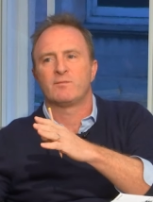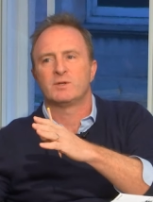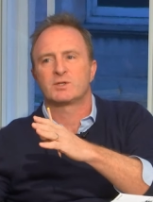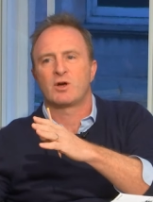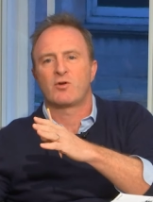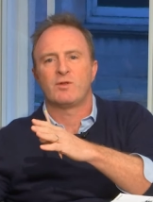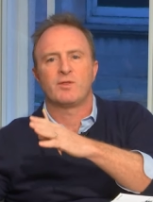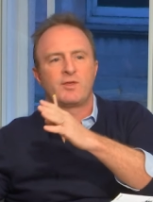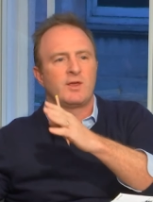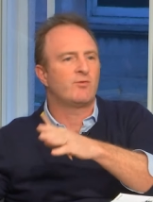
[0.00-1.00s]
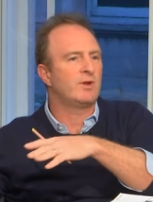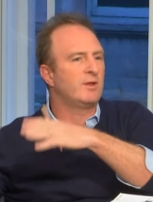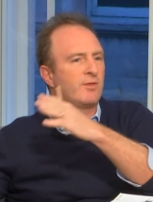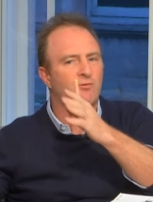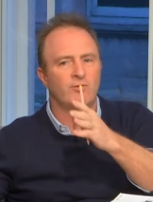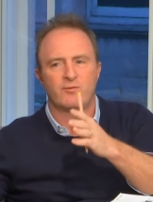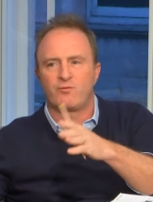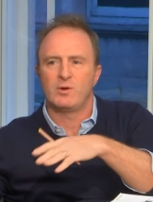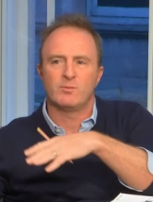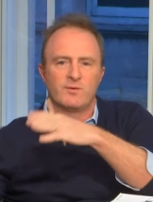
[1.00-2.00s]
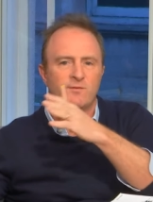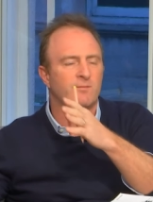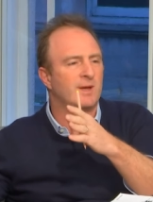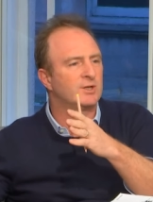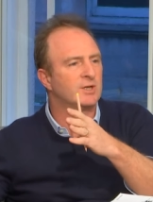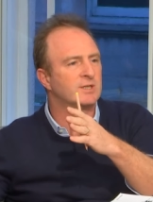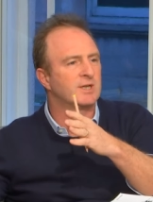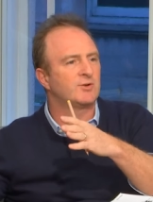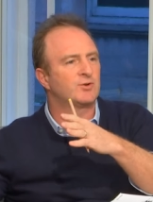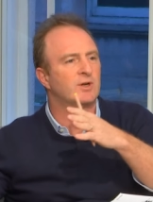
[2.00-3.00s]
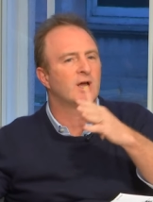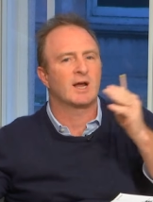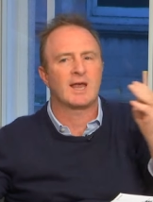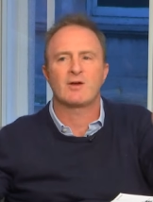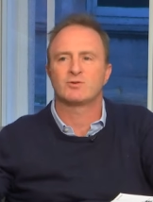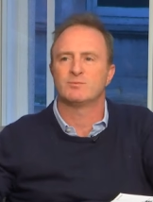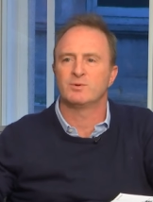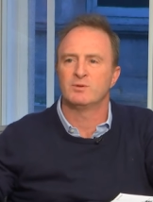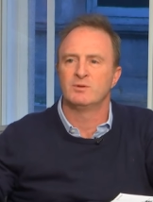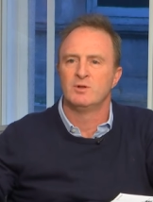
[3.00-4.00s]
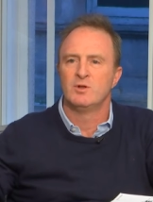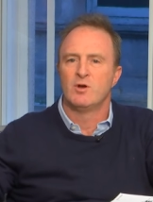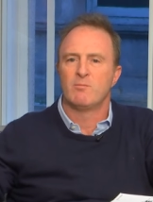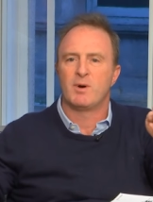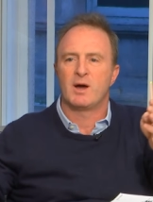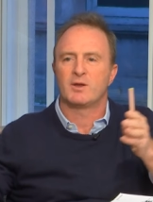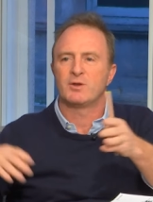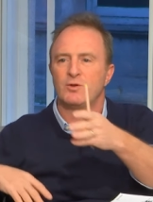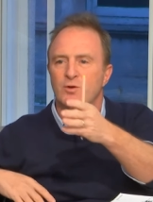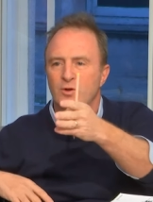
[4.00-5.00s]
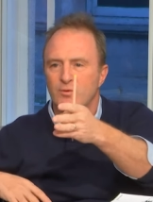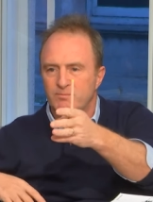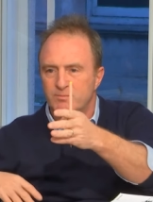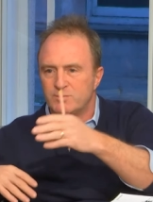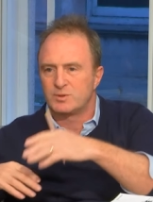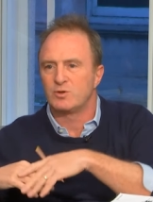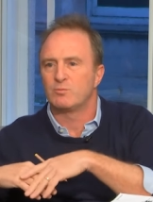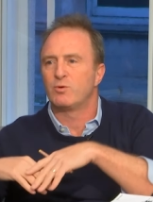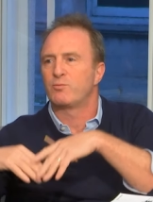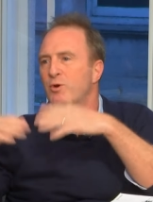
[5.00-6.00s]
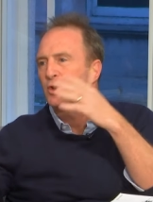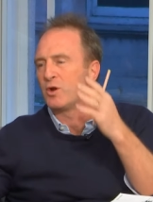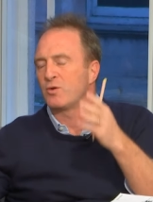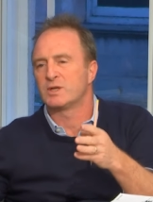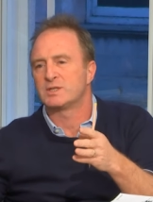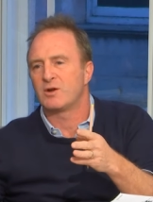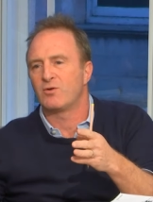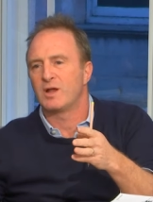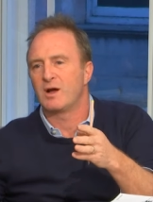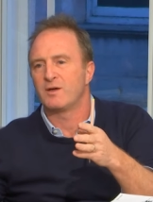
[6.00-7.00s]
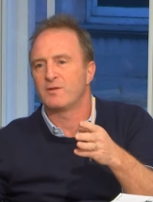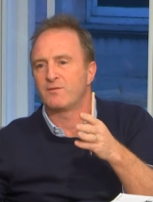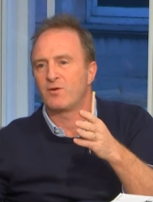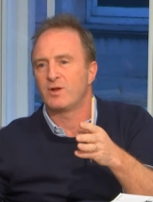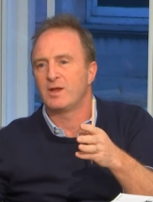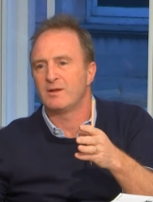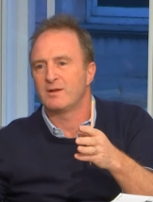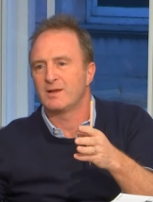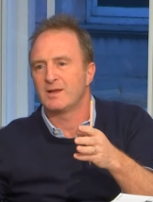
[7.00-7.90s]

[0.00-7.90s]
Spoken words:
governments are, in theory, through freedom of information, etc., accountable, but, you know, to your point, Grim, not necessarily either very